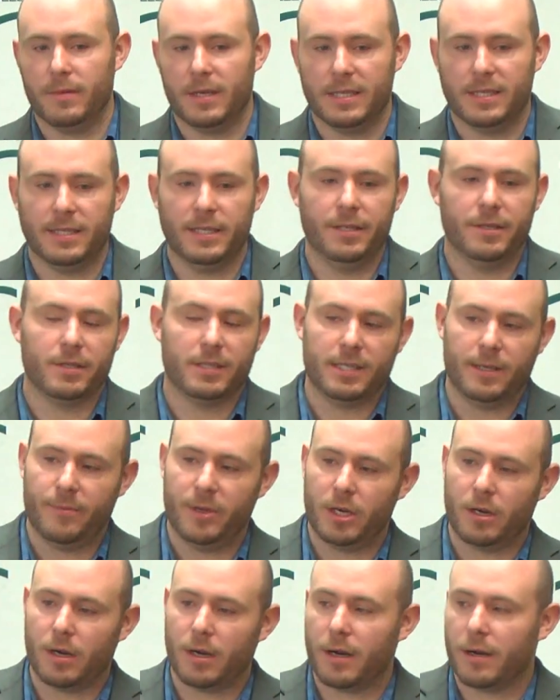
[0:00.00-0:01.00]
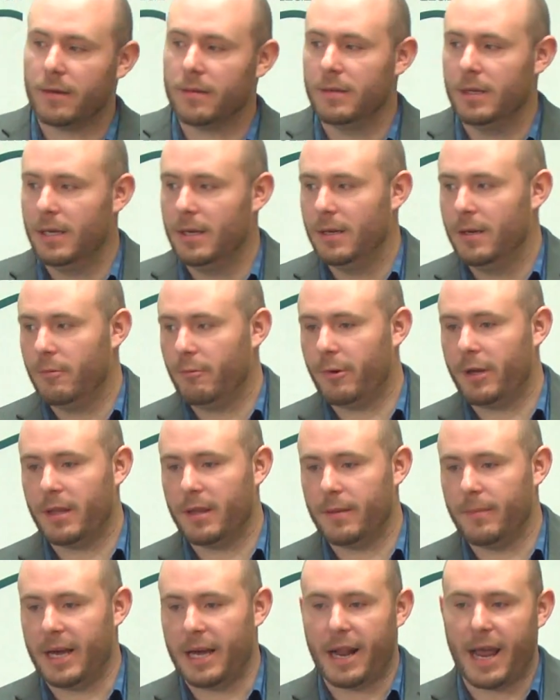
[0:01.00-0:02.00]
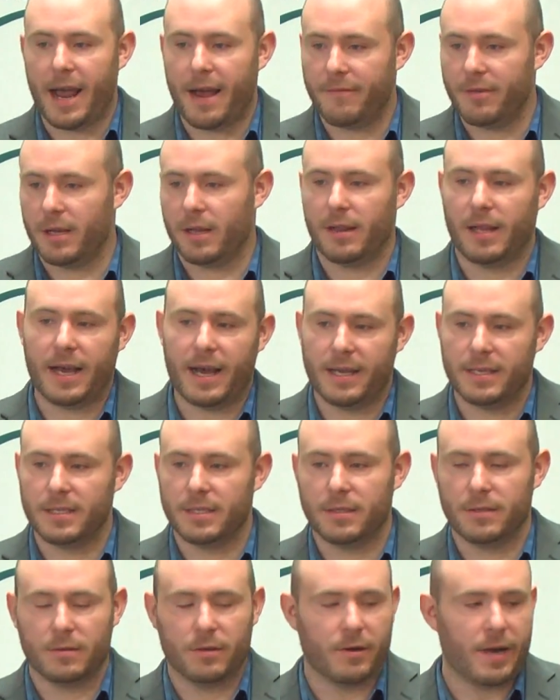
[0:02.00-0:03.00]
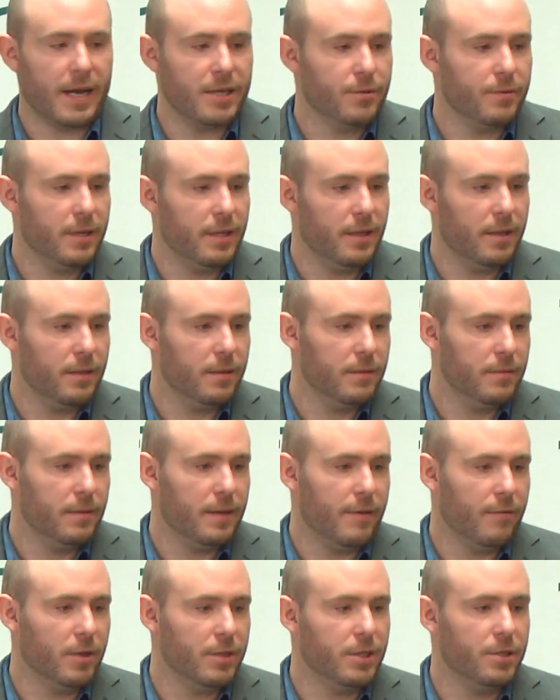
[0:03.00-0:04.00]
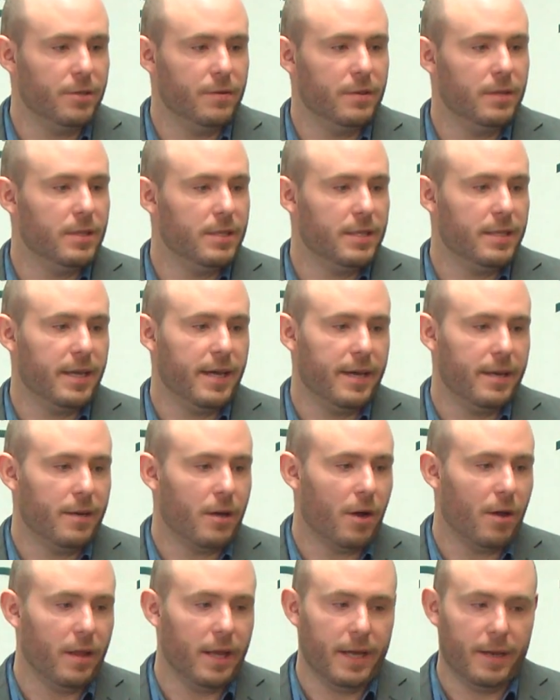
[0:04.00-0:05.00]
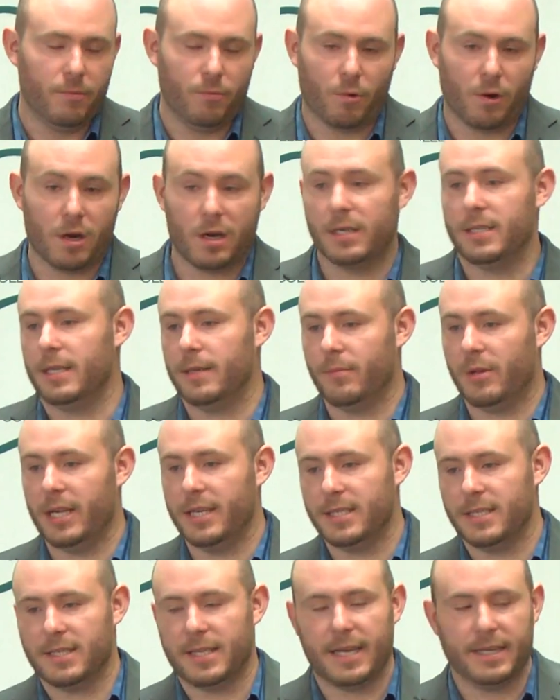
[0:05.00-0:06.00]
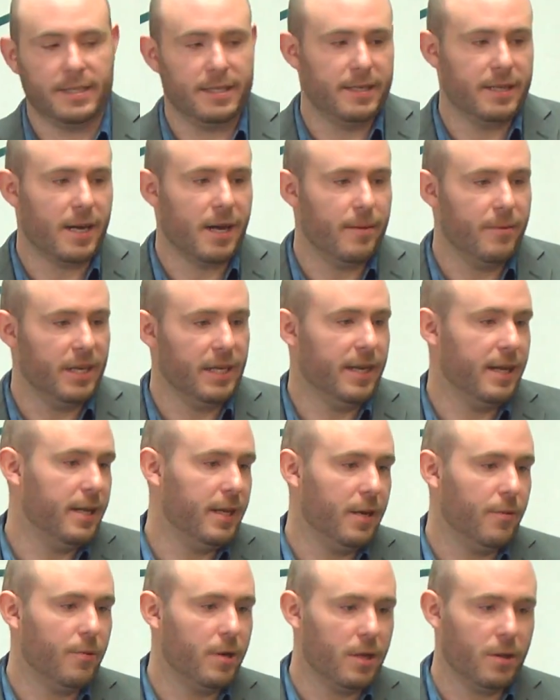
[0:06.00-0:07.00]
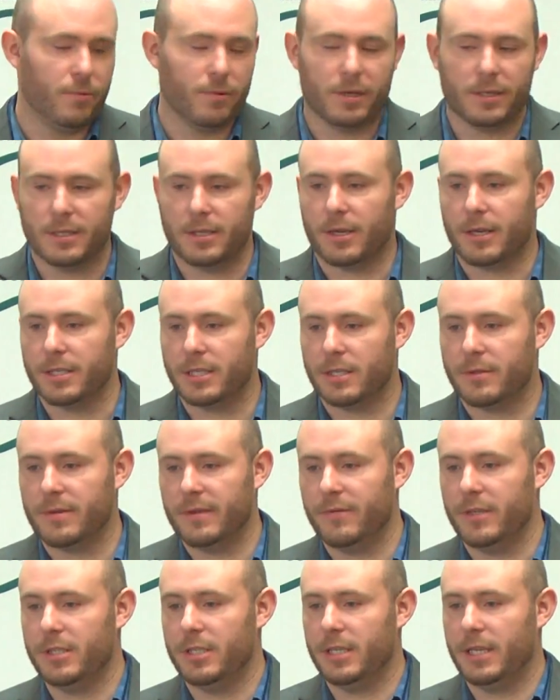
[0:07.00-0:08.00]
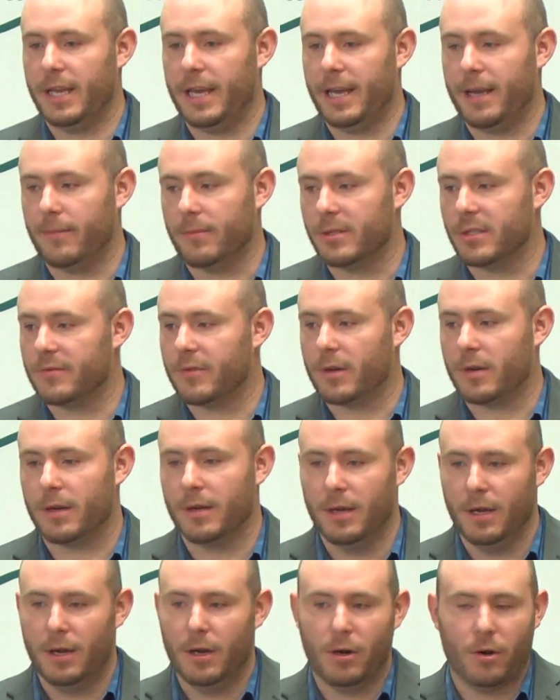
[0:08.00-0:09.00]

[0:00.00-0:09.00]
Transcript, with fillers: a senior seminar with about half the class graduate level students that all had worked in places like Dadaab in Kenya, one of the world's largest refugee camps, for